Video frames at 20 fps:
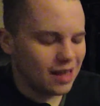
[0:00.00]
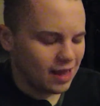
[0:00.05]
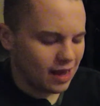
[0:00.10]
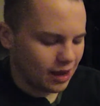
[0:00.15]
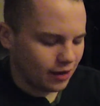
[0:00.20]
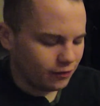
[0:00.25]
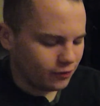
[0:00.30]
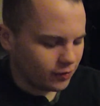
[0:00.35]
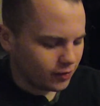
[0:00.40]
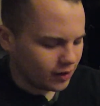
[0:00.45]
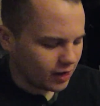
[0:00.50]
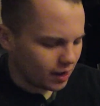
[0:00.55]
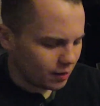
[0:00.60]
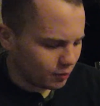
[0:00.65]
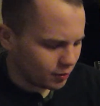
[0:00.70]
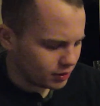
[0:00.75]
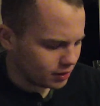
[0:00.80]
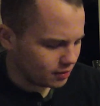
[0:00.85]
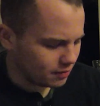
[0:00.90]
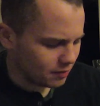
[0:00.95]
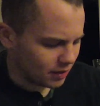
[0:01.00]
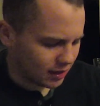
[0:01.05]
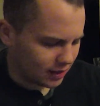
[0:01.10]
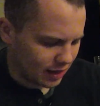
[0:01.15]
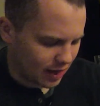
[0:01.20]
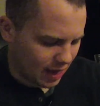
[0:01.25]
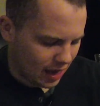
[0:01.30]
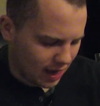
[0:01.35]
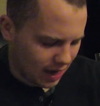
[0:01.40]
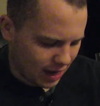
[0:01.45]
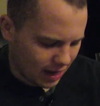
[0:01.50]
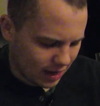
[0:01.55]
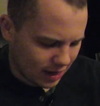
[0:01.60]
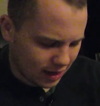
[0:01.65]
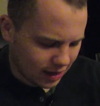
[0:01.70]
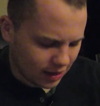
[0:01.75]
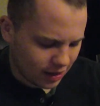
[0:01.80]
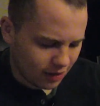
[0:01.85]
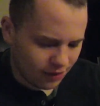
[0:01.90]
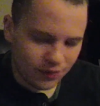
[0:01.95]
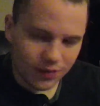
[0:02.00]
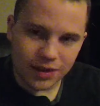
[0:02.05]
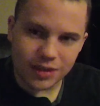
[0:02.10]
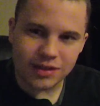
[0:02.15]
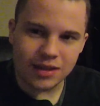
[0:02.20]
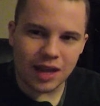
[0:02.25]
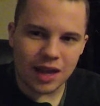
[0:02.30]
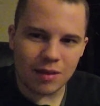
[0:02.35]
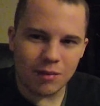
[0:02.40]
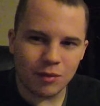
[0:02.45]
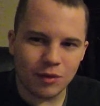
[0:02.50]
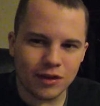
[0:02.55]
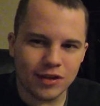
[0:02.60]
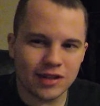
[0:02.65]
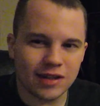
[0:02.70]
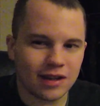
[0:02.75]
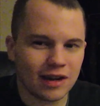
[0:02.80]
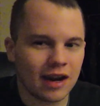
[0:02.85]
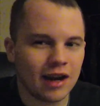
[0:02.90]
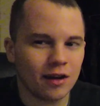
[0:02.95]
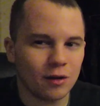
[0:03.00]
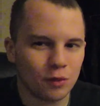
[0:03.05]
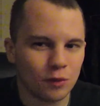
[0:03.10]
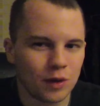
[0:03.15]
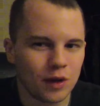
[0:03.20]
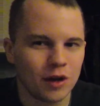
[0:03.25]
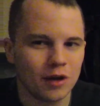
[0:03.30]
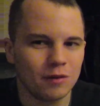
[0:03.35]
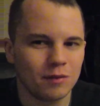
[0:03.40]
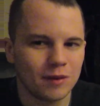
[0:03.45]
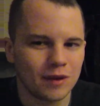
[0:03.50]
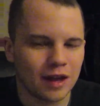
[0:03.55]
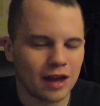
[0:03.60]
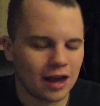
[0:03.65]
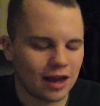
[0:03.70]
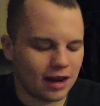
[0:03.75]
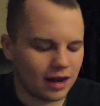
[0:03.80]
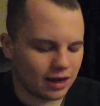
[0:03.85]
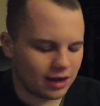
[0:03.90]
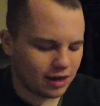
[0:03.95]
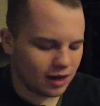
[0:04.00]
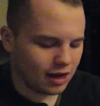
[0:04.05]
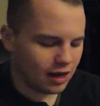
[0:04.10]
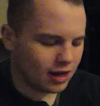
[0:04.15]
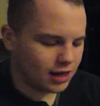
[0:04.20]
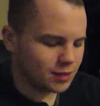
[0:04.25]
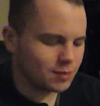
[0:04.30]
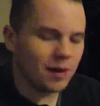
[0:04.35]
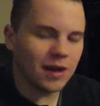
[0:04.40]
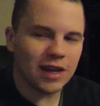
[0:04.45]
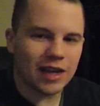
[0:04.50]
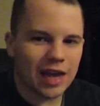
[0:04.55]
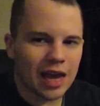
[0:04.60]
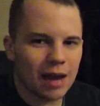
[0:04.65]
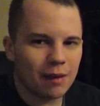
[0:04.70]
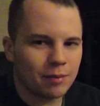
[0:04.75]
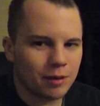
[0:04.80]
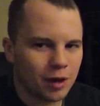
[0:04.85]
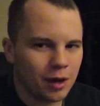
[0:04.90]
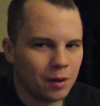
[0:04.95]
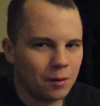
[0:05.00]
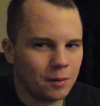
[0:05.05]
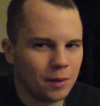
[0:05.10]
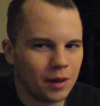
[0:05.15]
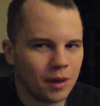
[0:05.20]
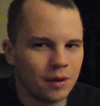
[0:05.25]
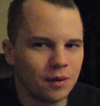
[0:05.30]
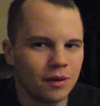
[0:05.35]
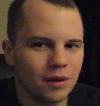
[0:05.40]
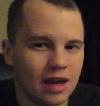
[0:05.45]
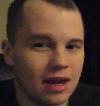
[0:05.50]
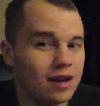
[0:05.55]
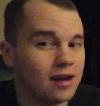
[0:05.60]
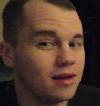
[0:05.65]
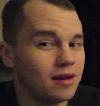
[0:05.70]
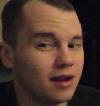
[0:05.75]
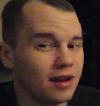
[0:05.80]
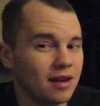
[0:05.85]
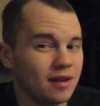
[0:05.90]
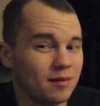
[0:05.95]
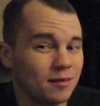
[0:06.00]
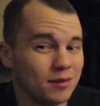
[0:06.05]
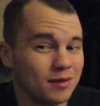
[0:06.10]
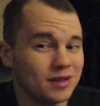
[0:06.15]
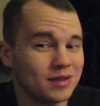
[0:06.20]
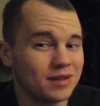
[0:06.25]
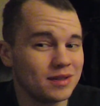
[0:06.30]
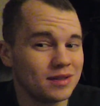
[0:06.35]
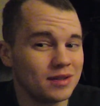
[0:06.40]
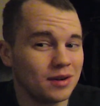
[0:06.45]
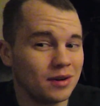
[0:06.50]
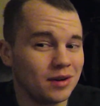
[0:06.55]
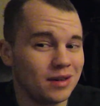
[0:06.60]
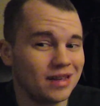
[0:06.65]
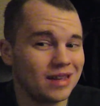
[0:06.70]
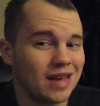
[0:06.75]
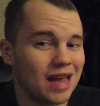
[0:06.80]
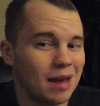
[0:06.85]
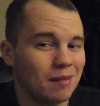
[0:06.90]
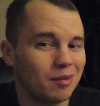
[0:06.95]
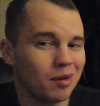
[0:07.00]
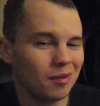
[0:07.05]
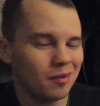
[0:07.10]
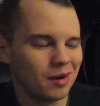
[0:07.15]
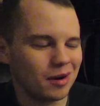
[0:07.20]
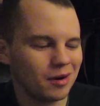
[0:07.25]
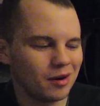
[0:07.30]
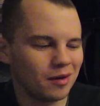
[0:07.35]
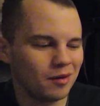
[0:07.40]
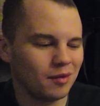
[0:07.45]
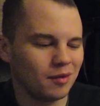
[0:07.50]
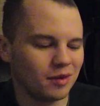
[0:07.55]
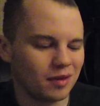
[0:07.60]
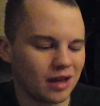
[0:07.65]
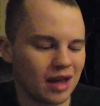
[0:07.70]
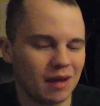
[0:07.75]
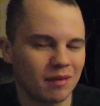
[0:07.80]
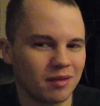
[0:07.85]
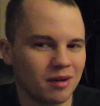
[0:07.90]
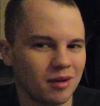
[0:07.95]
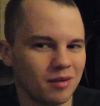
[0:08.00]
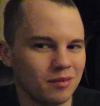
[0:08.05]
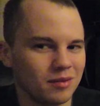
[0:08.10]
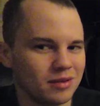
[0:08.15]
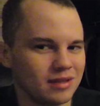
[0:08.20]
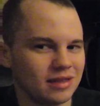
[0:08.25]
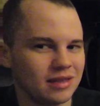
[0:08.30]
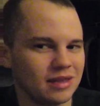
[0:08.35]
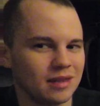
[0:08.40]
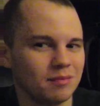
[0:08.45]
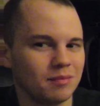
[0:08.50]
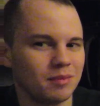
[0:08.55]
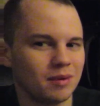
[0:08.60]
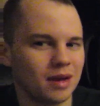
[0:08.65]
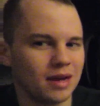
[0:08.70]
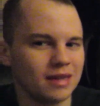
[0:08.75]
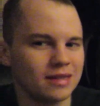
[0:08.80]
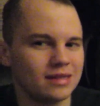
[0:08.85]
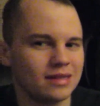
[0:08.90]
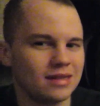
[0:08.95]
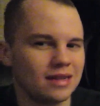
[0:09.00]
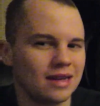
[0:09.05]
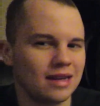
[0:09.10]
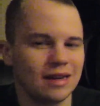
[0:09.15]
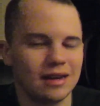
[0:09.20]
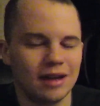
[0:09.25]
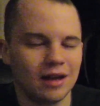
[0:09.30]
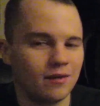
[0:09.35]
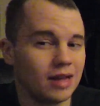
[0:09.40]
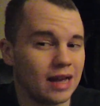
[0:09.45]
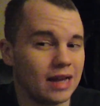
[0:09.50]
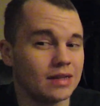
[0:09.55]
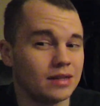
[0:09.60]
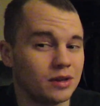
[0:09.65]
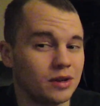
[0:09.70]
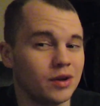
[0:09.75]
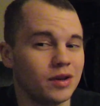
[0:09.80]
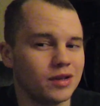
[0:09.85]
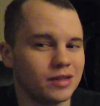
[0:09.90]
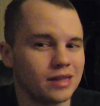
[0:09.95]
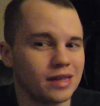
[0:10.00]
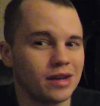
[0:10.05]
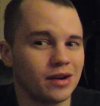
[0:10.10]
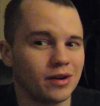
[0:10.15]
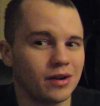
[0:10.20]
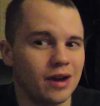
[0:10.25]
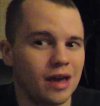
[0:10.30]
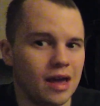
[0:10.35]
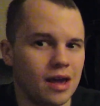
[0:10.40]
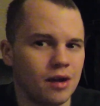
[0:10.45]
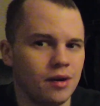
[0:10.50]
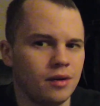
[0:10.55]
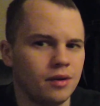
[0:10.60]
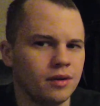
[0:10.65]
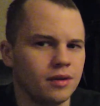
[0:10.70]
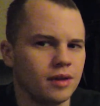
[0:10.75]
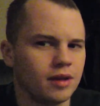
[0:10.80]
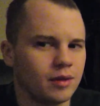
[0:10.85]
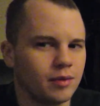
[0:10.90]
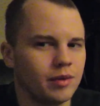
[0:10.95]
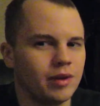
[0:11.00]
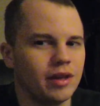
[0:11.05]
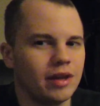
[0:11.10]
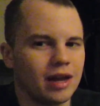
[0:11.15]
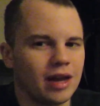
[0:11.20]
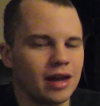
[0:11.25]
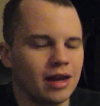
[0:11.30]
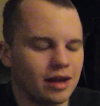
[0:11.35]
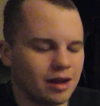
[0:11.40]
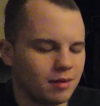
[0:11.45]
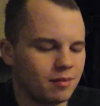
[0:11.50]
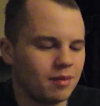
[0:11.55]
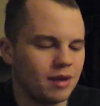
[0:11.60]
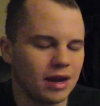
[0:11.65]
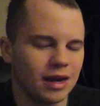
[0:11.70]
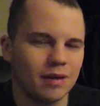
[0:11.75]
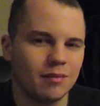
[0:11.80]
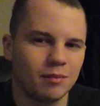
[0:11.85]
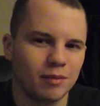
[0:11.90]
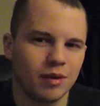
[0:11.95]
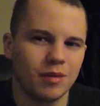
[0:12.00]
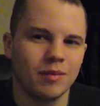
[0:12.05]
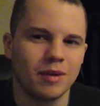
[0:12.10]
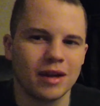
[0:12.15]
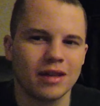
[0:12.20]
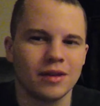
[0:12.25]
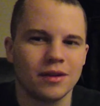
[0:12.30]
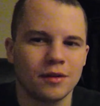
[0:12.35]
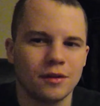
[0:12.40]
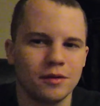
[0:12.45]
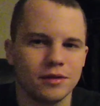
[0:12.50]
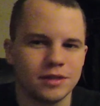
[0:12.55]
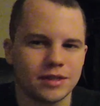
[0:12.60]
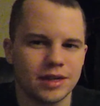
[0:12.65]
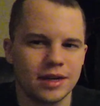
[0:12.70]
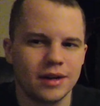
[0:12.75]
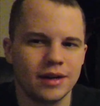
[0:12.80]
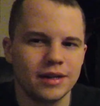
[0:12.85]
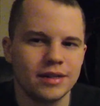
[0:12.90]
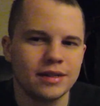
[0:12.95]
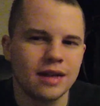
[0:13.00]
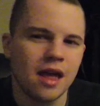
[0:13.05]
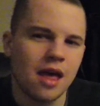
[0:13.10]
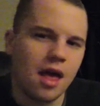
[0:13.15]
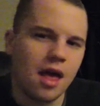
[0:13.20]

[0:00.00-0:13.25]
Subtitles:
I forget what the mechanic of this game was. It had a weird mechanic. It's by Capcom though, and it was during the Capcom era where Capcom wasn't the best and not as good as they are now, like where they kind of come back and bring back their old series.